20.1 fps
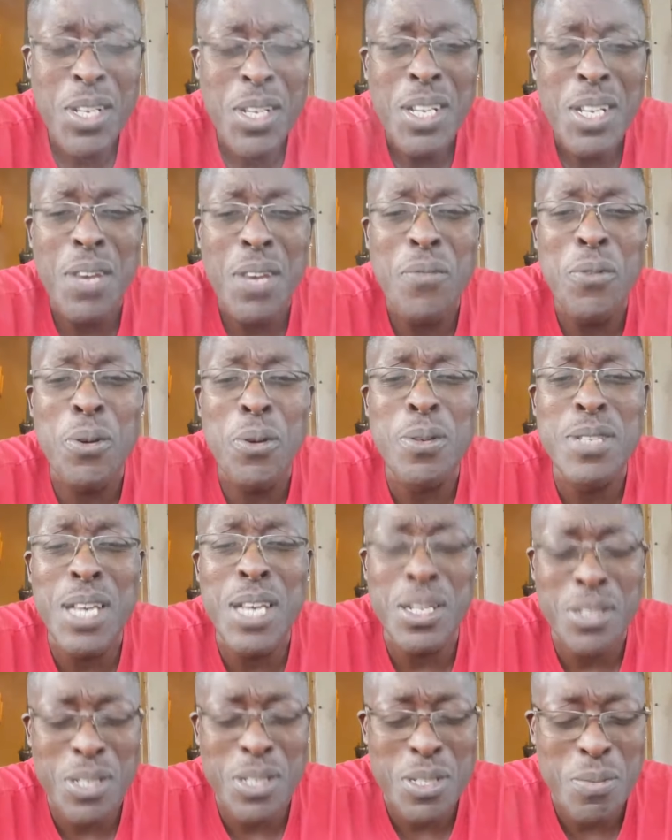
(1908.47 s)
If you was
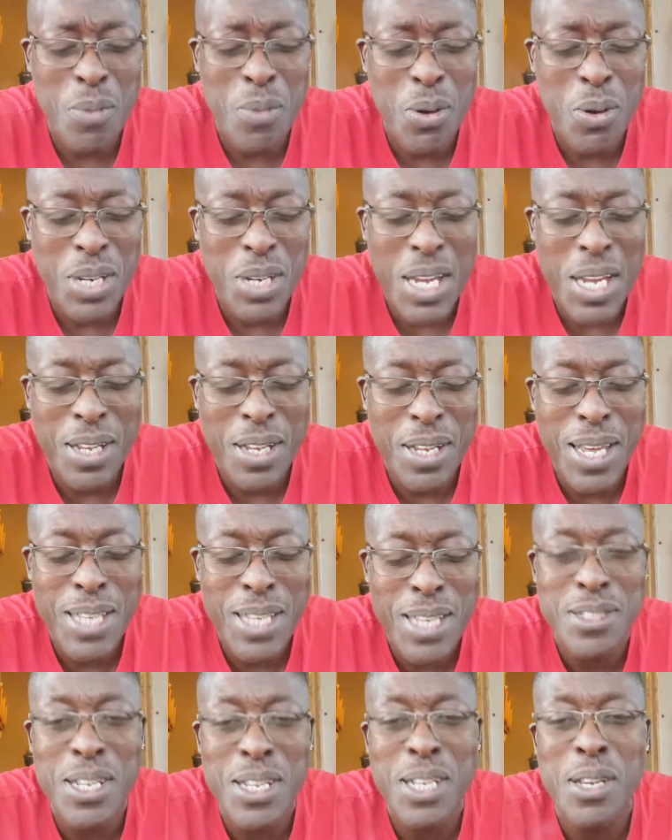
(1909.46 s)
out there smoking that
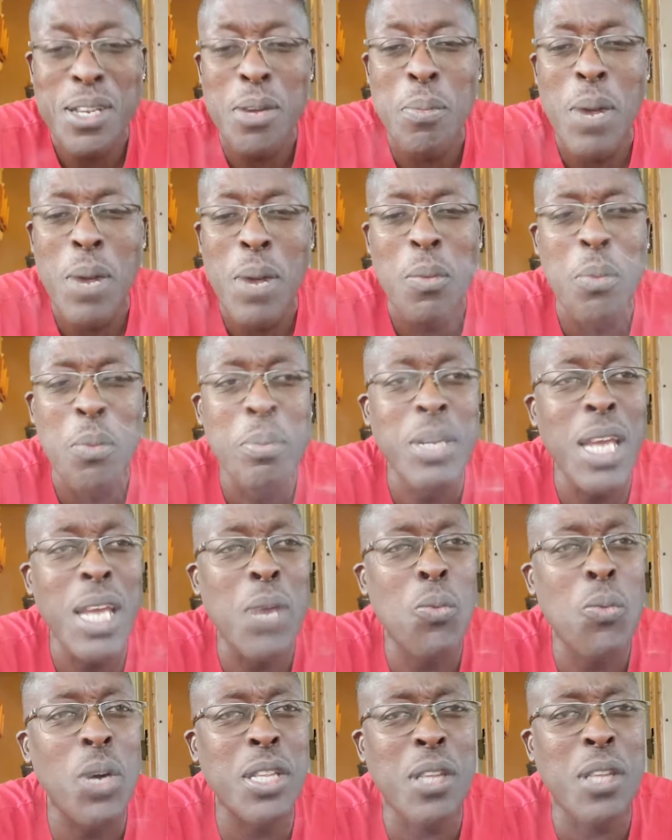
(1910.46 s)
glass dick, your mom would be
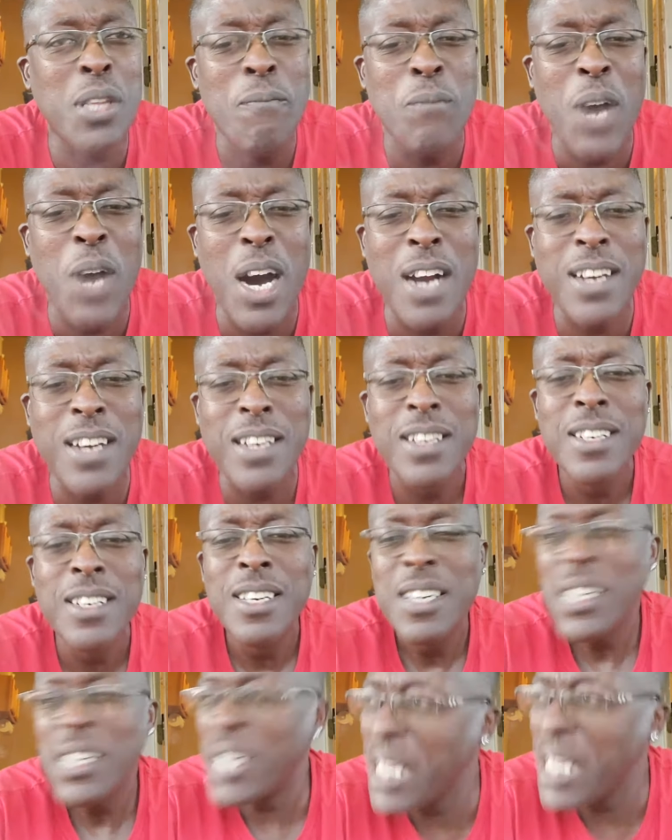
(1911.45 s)
like, "What the fuck?
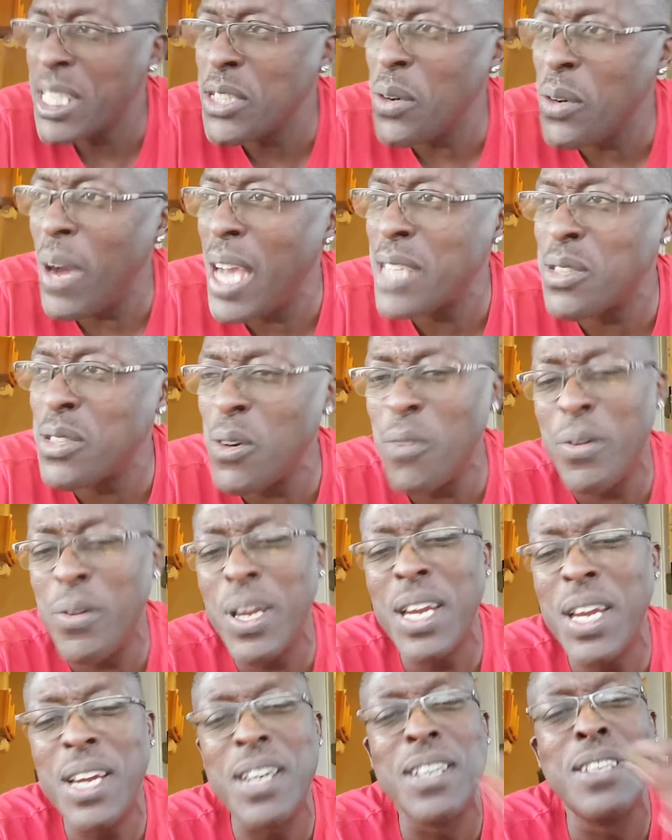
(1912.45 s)
Get your ass over
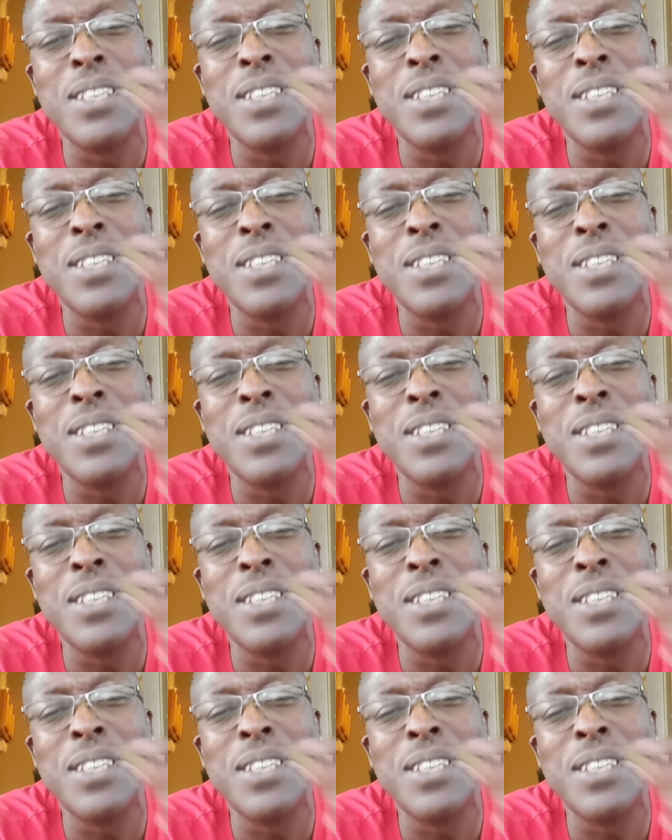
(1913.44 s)
here."